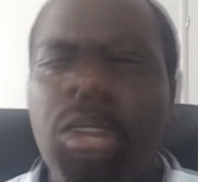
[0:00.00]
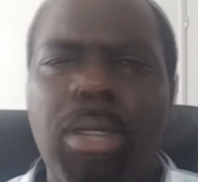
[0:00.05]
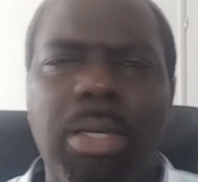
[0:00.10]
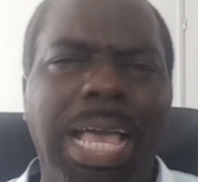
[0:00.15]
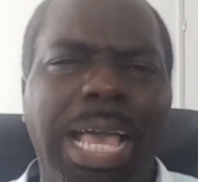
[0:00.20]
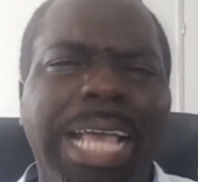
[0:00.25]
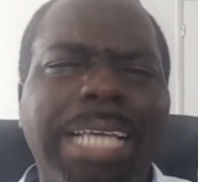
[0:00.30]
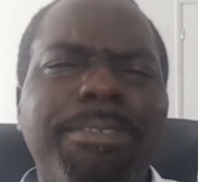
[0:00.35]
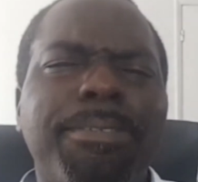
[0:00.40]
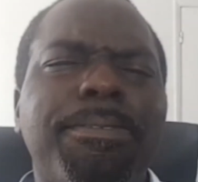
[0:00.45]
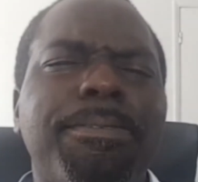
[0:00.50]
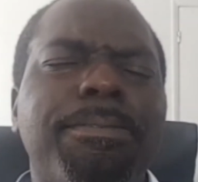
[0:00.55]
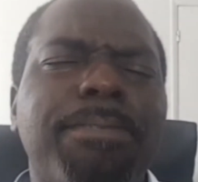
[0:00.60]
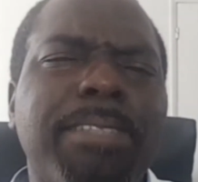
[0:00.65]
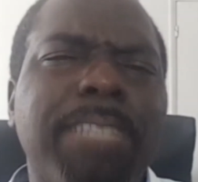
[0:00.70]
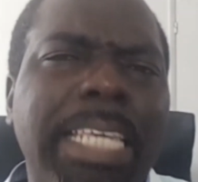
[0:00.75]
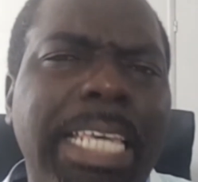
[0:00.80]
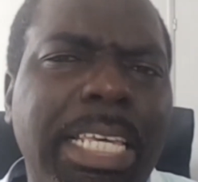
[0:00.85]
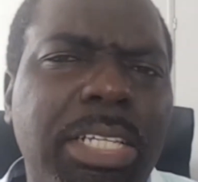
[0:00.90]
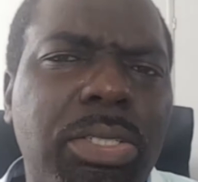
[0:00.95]
I
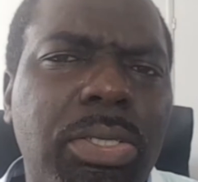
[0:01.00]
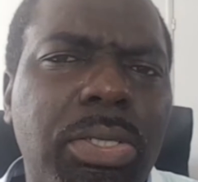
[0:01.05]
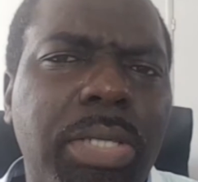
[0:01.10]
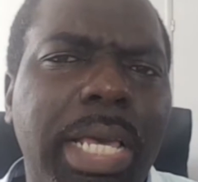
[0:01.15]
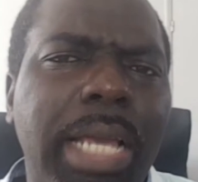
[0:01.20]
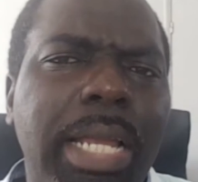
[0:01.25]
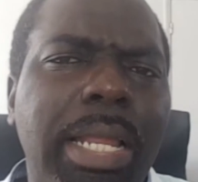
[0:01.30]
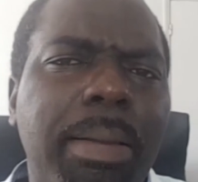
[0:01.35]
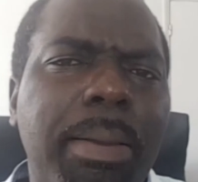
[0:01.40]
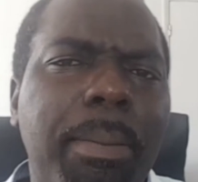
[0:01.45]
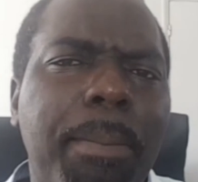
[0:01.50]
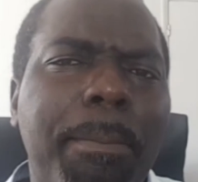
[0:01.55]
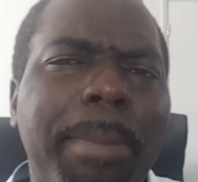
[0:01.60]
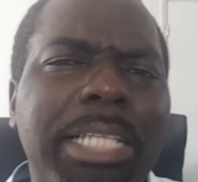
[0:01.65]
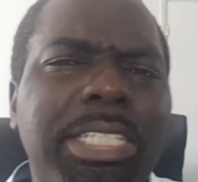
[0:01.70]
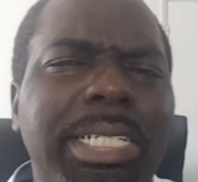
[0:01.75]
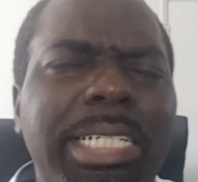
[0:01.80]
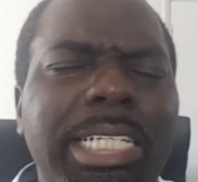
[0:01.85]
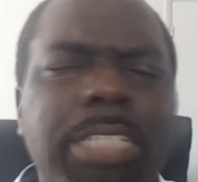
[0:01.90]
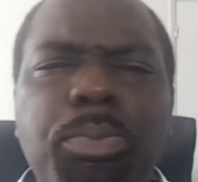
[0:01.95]
feel that
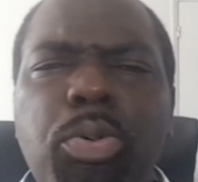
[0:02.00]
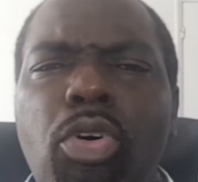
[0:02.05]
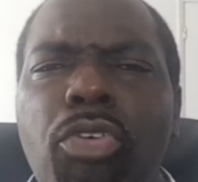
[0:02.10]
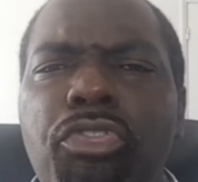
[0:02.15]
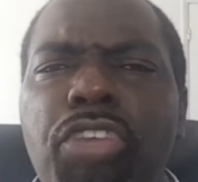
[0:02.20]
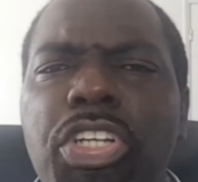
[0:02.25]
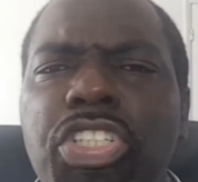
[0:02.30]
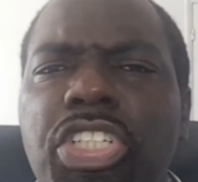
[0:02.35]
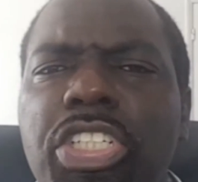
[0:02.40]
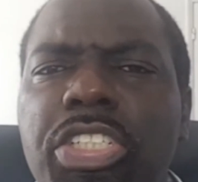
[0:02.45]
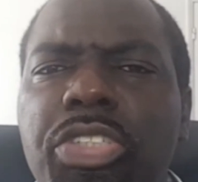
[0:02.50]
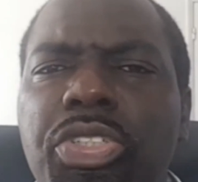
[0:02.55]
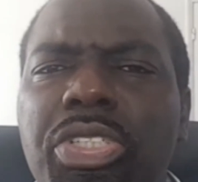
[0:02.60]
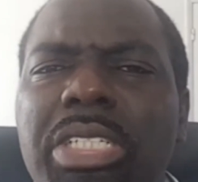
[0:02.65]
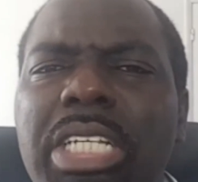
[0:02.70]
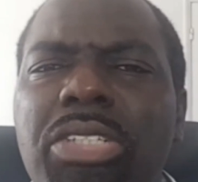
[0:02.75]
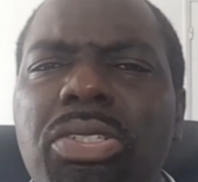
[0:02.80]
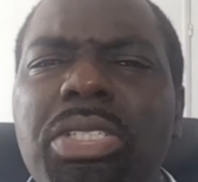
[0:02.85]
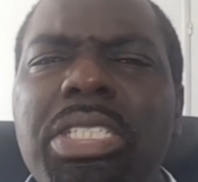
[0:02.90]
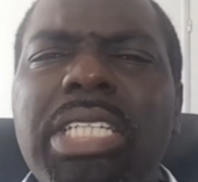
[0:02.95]
mental health professionals
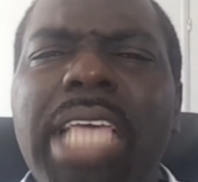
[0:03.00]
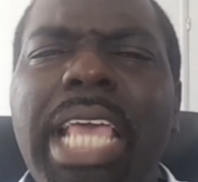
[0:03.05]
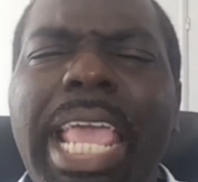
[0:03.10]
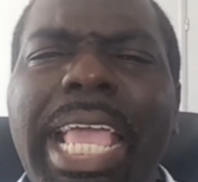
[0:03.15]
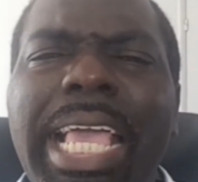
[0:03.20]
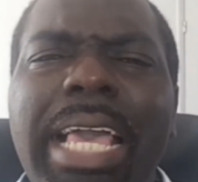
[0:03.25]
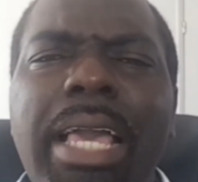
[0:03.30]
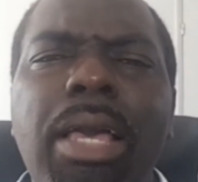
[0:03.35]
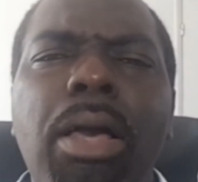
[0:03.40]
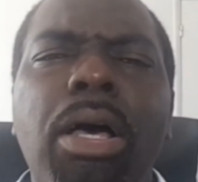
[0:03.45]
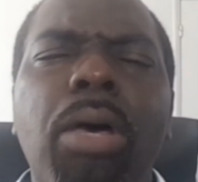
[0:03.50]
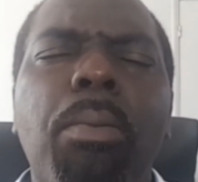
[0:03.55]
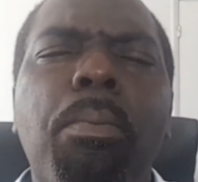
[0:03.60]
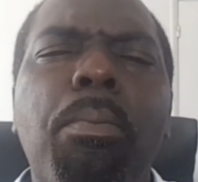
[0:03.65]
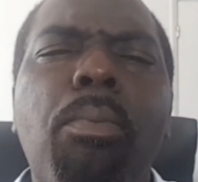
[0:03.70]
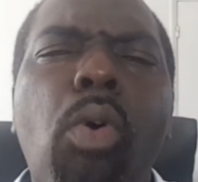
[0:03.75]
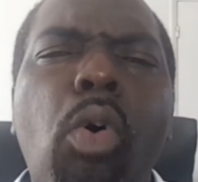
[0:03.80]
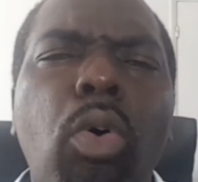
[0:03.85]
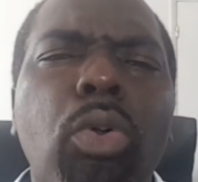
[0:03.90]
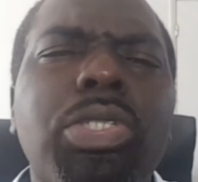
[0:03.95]
need to take
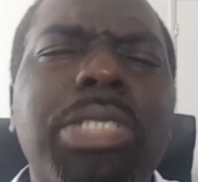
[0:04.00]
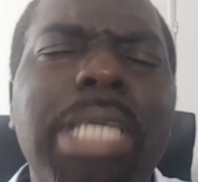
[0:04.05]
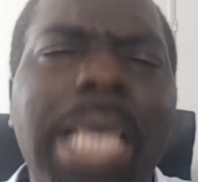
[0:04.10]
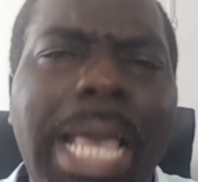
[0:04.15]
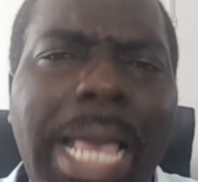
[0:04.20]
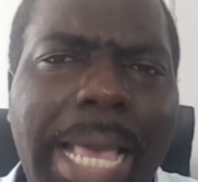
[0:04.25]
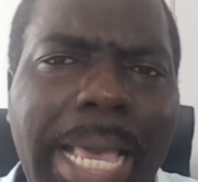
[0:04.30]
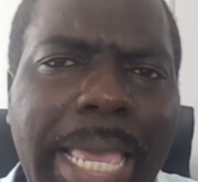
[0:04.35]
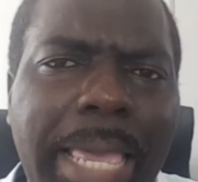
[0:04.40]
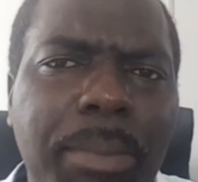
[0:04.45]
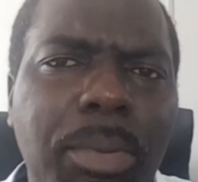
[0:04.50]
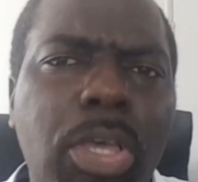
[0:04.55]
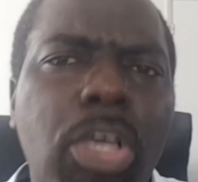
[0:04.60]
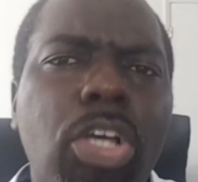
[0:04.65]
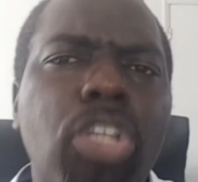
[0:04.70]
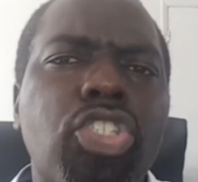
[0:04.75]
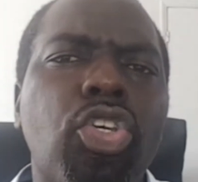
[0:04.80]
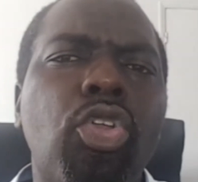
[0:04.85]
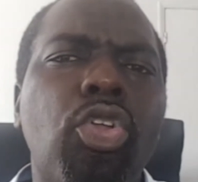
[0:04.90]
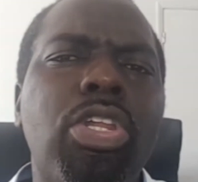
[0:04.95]
more time
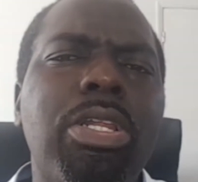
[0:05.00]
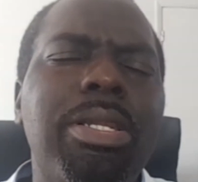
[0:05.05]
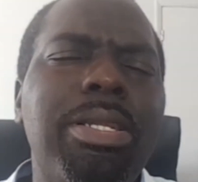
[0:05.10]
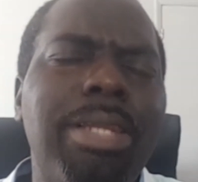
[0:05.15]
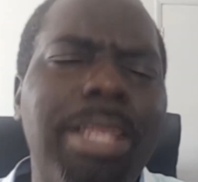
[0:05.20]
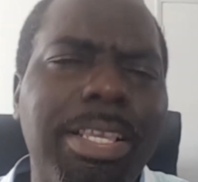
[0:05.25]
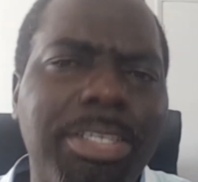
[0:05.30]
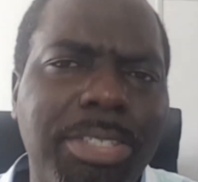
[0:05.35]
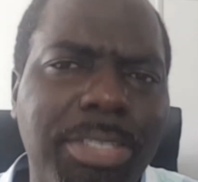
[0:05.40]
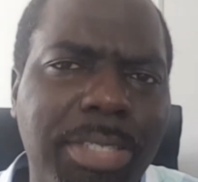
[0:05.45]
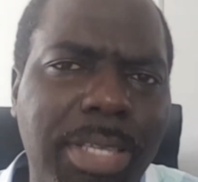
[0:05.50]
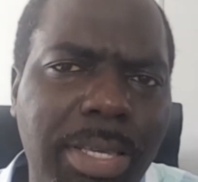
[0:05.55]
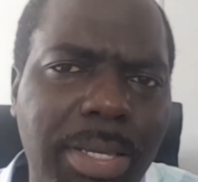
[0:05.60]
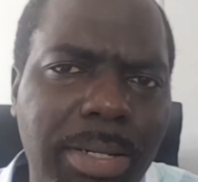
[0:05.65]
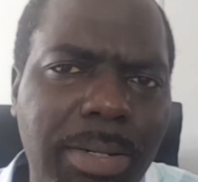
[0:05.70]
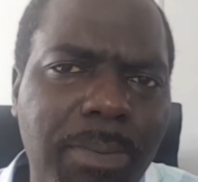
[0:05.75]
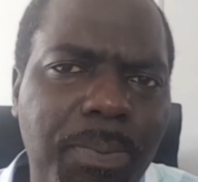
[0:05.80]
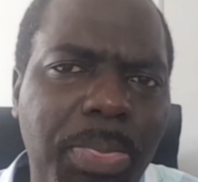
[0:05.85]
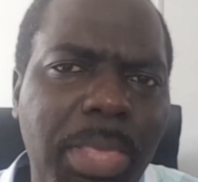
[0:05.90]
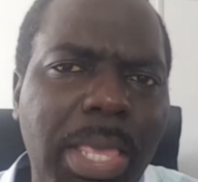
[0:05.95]
to
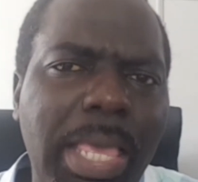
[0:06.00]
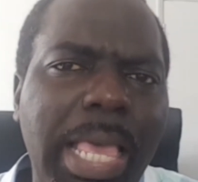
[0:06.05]
listen